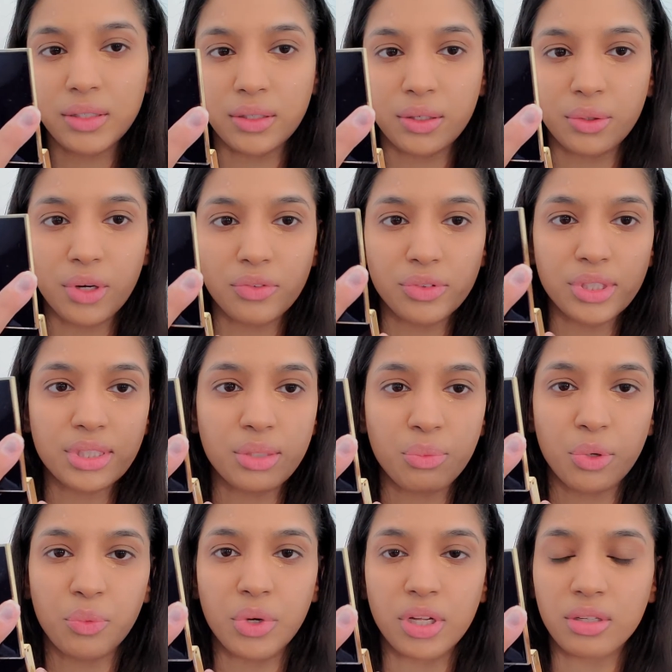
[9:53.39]
You know, obviously
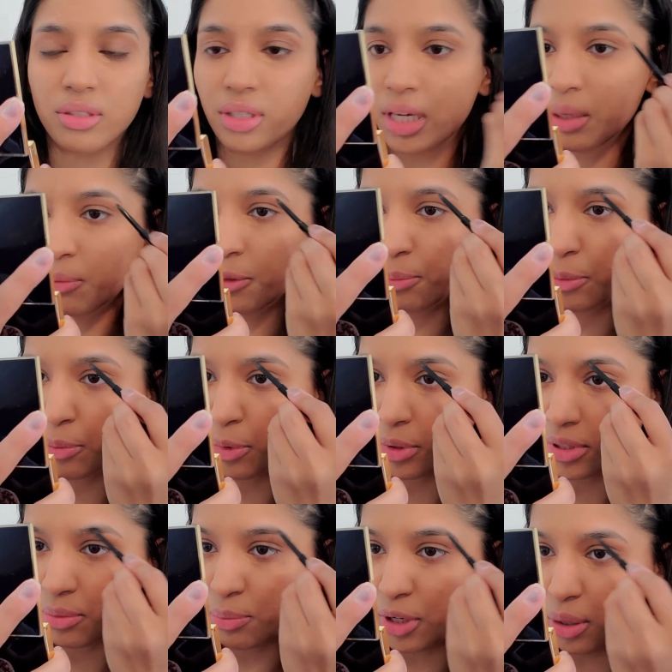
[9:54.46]
we want to keep the
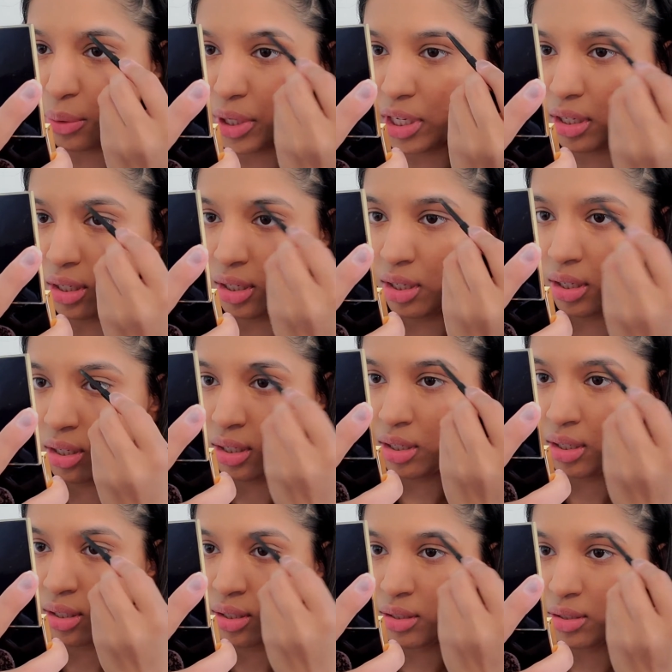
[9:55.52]
momentum going.
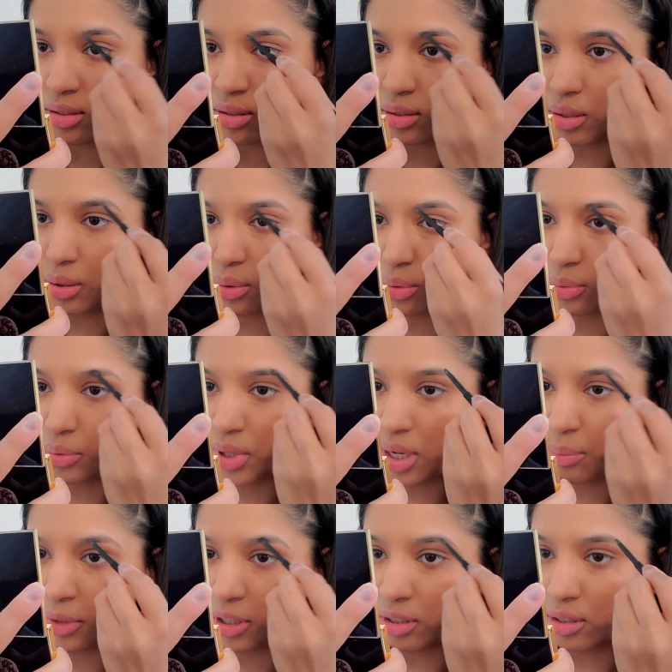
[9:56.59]
So
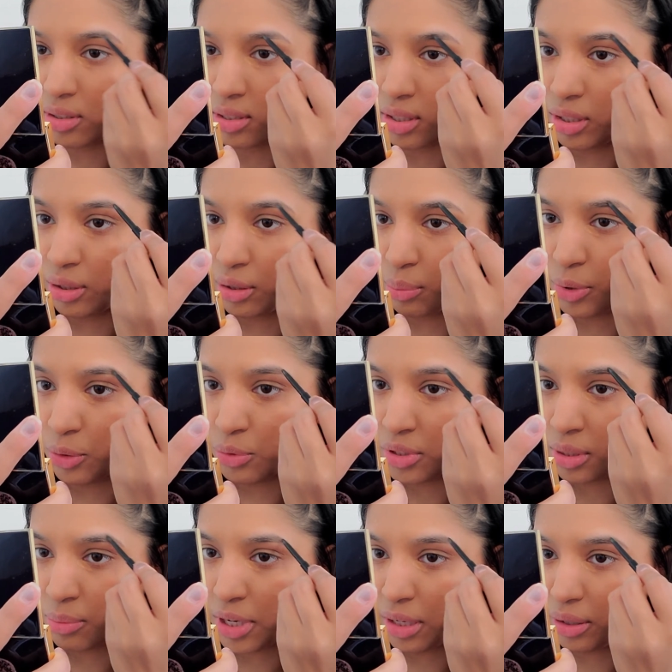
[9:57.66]
I'm gonna continue to post
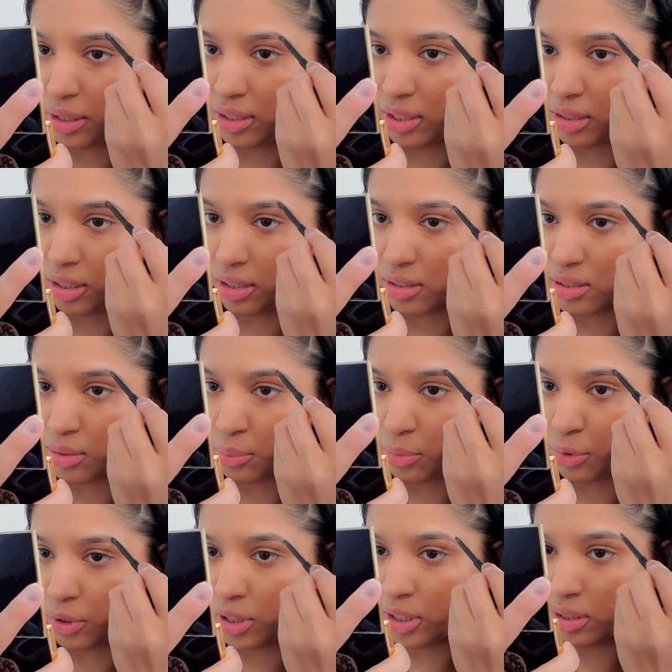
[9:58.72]
about it. I think it's
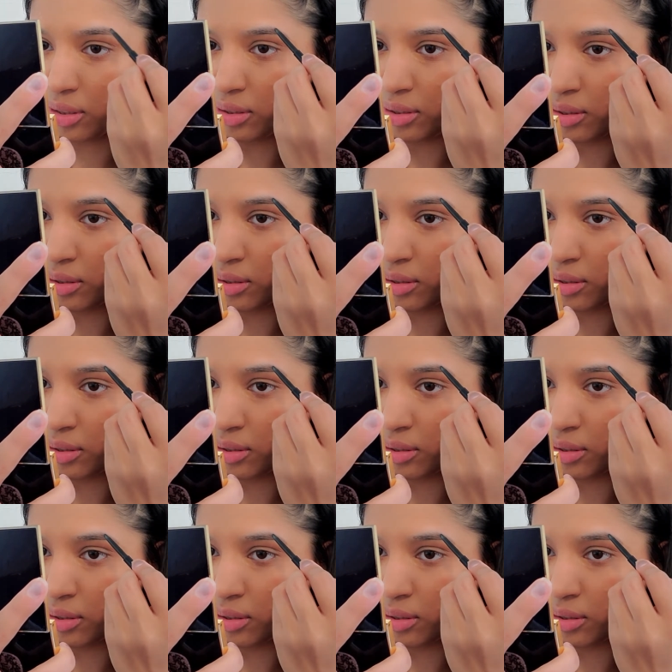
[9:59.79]
important.